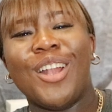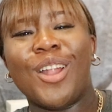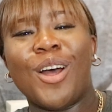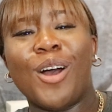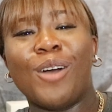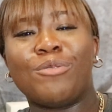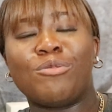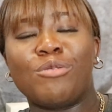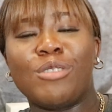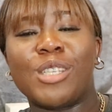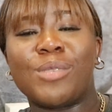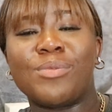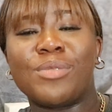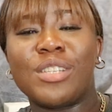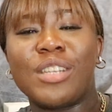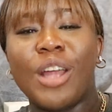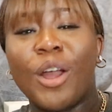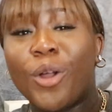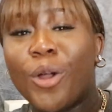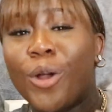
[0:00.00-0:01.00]
a lot of
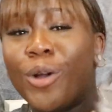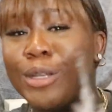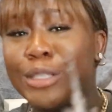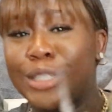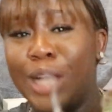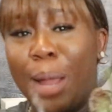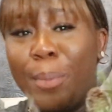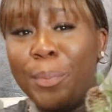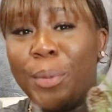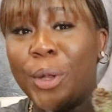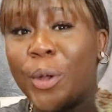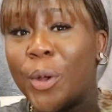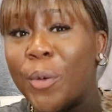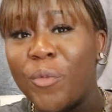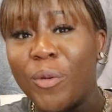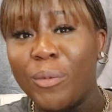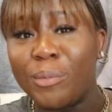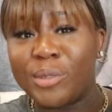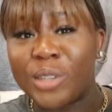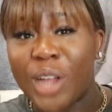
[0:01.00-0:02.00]
christmas that i pick
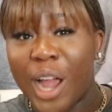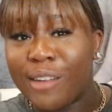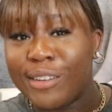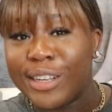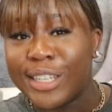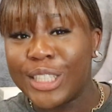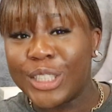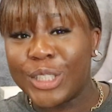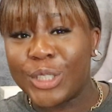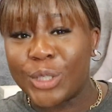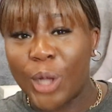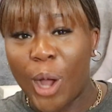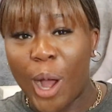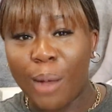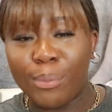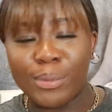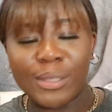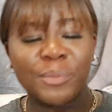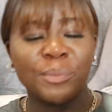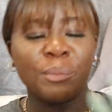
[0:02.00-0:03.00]
up from charity
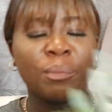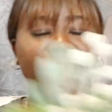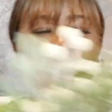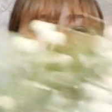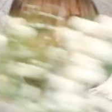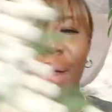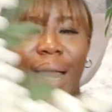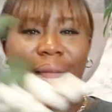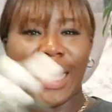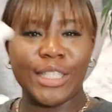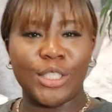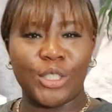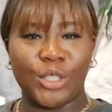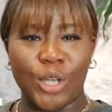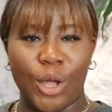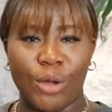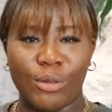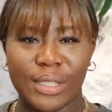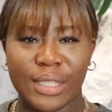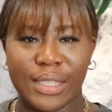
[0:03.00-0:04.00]
shops but i
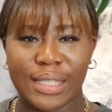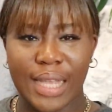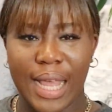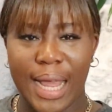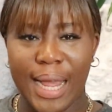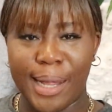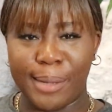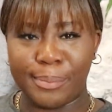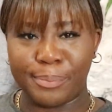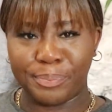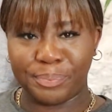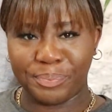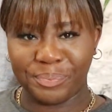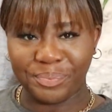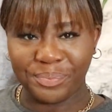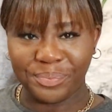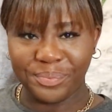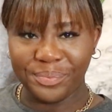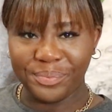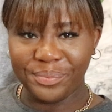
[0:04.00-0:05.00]
don't um
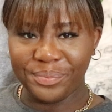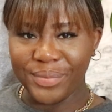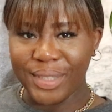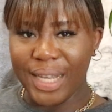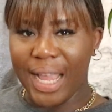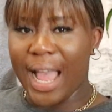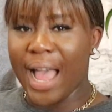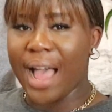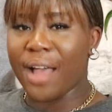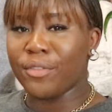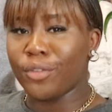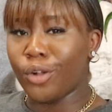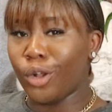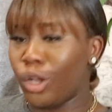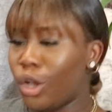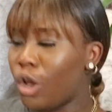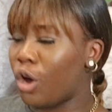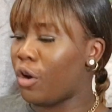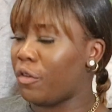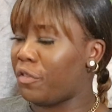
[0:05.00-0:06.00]
have a
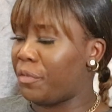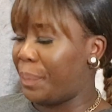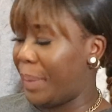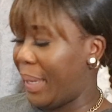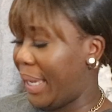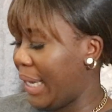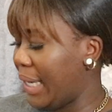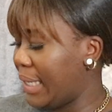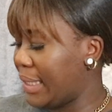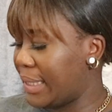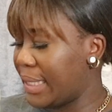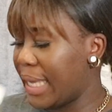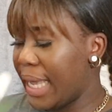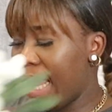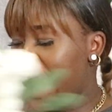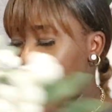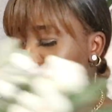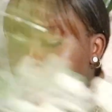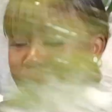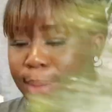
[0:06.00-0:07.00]
lot of peaks.
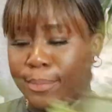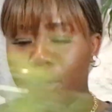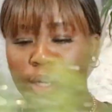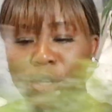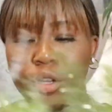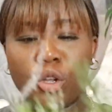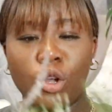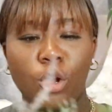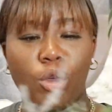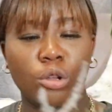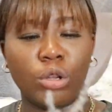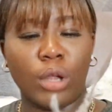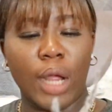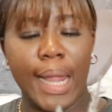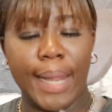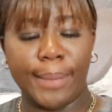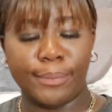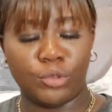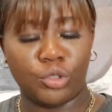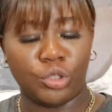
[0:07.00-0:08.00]
i'm gonna go
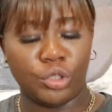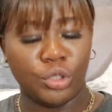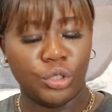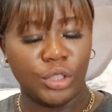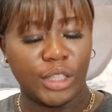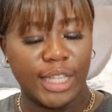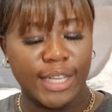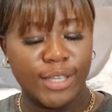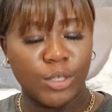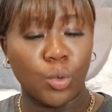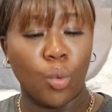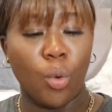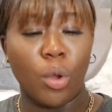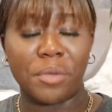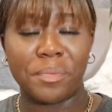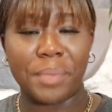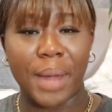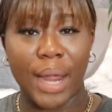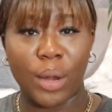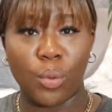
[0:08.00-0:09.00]
um through this
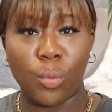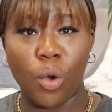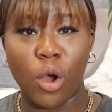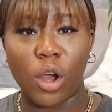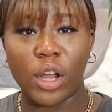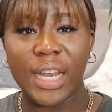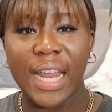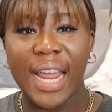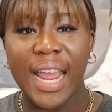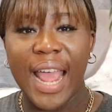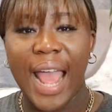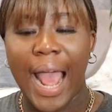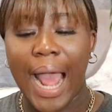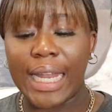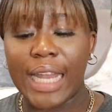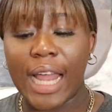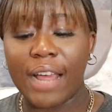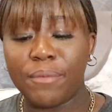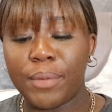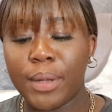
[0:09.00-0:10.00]
one by one
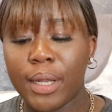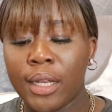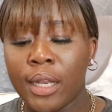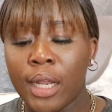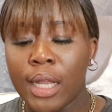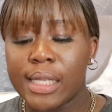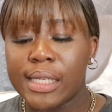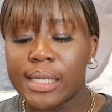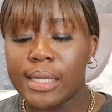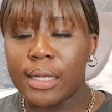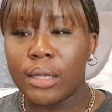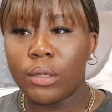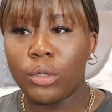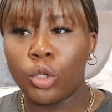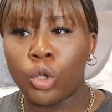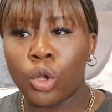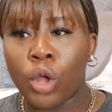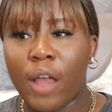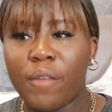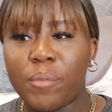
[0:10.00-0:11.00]
and i've been
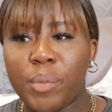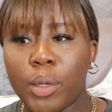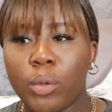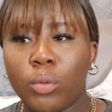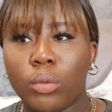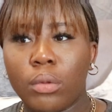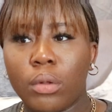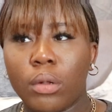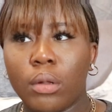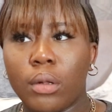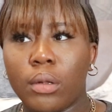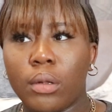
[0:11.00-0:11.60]
you know i've been